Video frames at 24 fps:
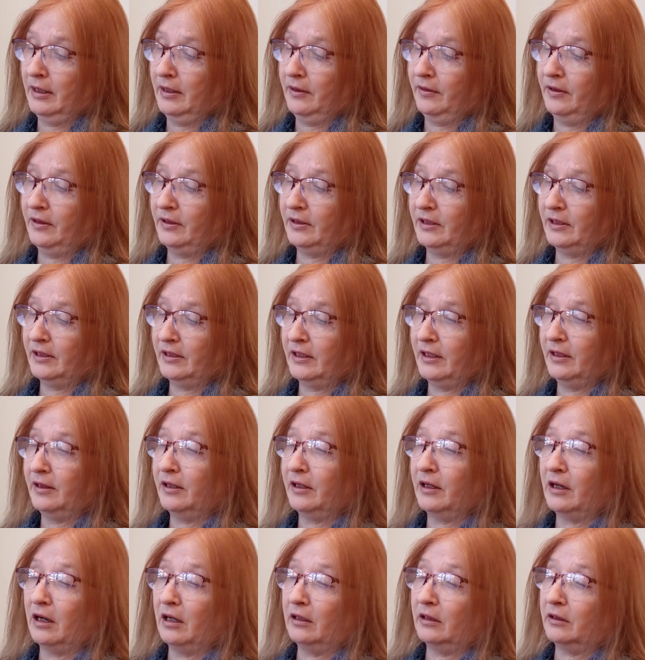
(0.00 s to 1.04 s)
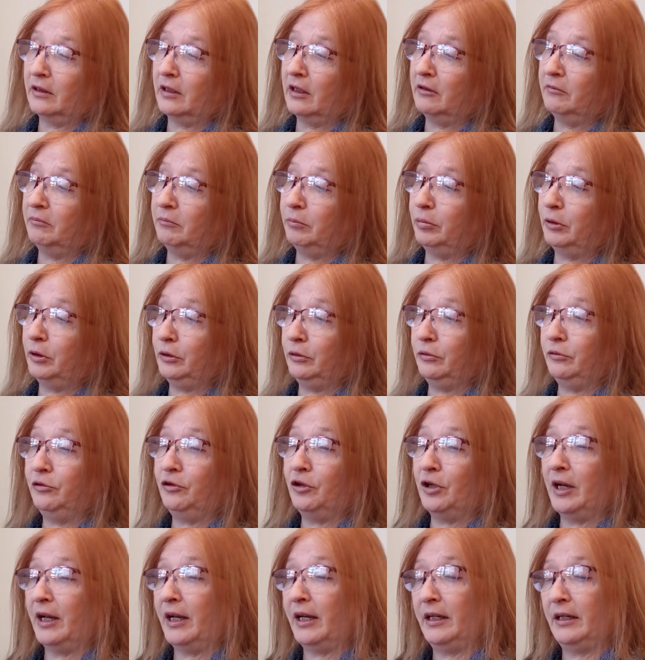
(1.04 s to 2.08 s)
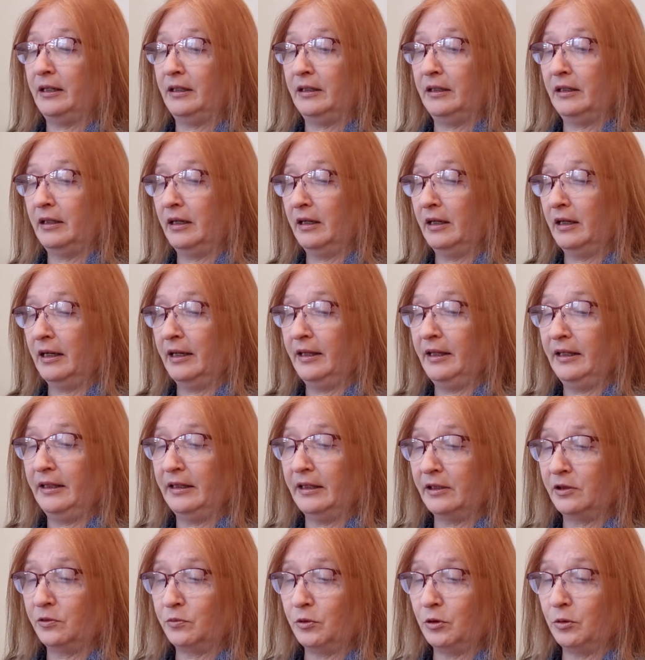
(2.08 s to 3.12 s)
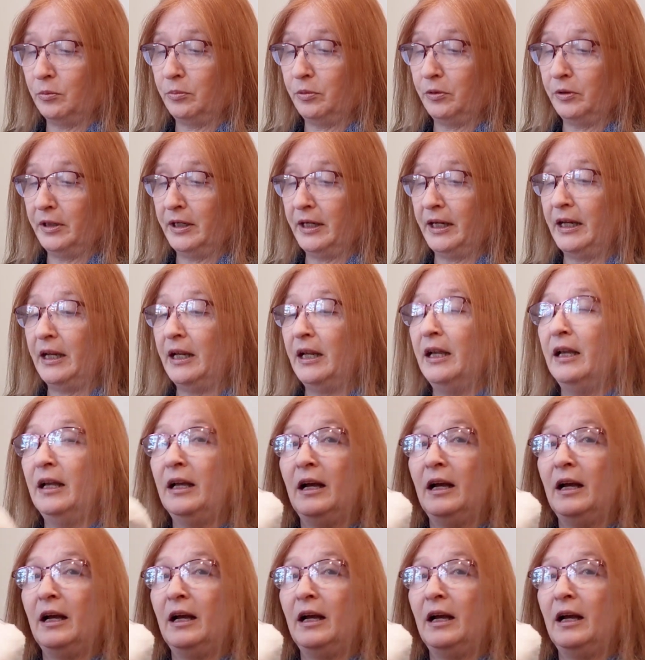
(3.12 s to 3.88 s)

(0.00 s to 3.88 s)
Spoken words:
This is in the color of Blue Jay. I think that's real pretty.